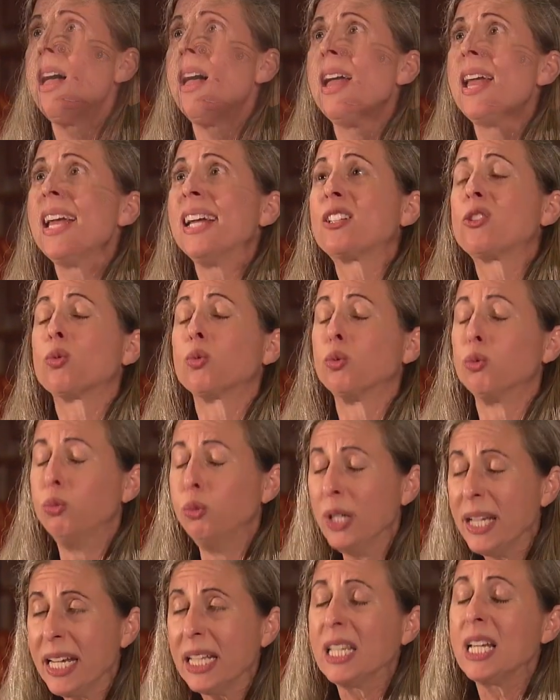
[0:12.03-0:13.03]
It's
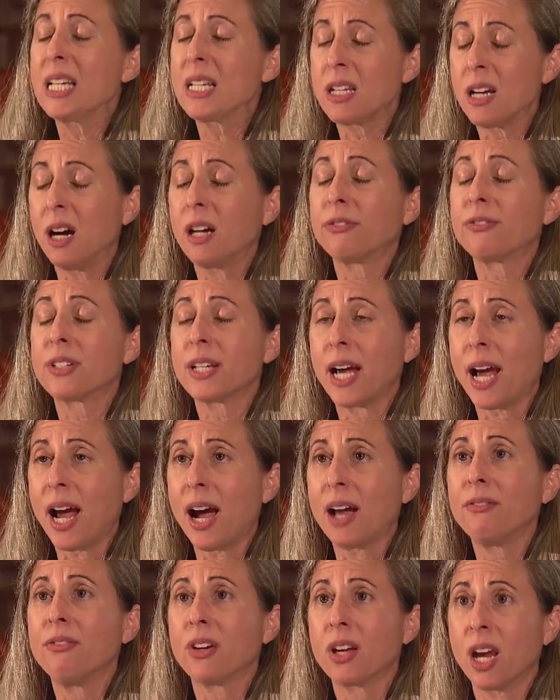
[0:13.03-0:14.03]
really tough to
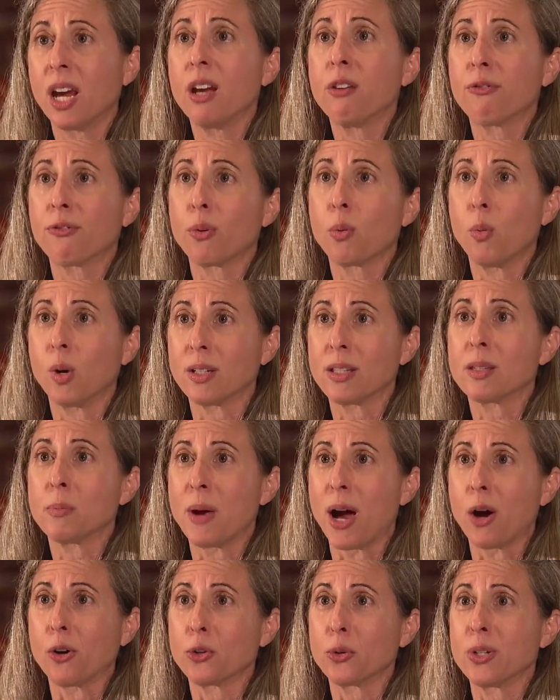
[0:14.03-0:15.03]
advocate for one's
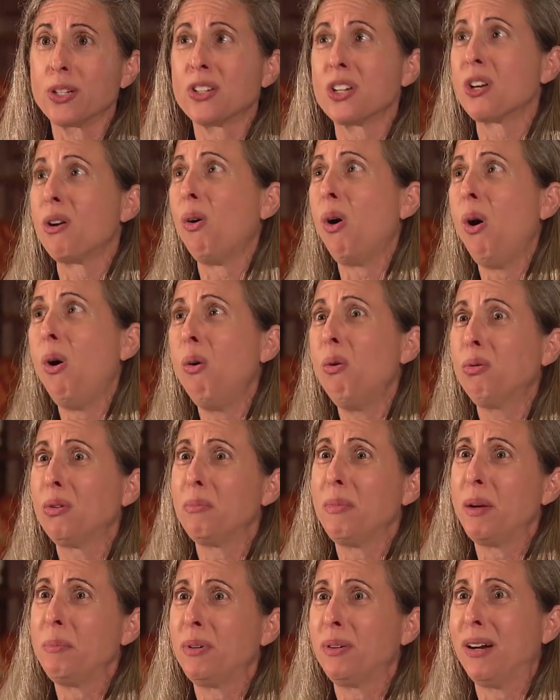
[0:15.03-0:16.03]
boundaries, to go, oh,
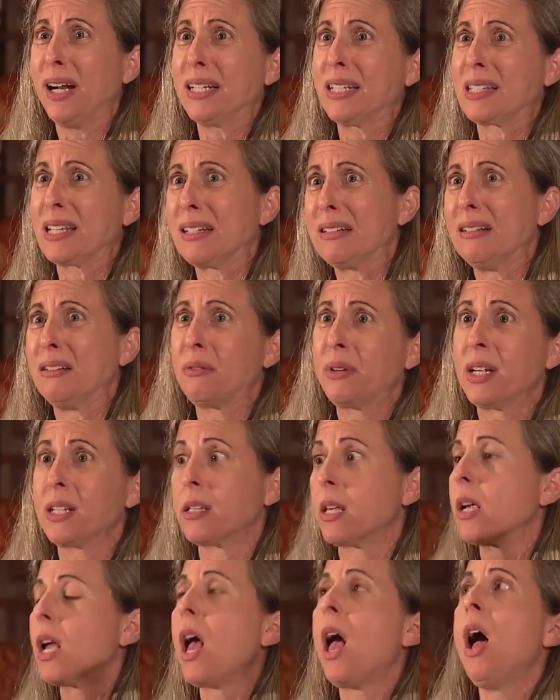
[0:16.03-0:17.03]
remember I said no
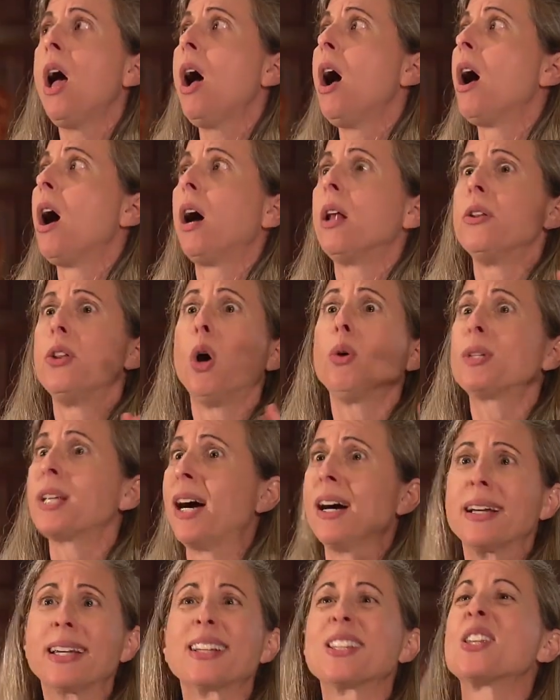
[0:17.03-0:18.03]
kissing, no
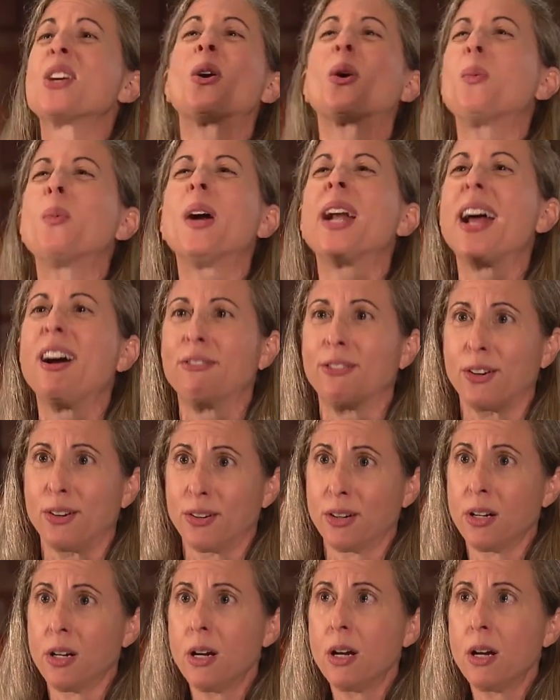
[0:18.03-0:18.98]
tongue kissing or whatever.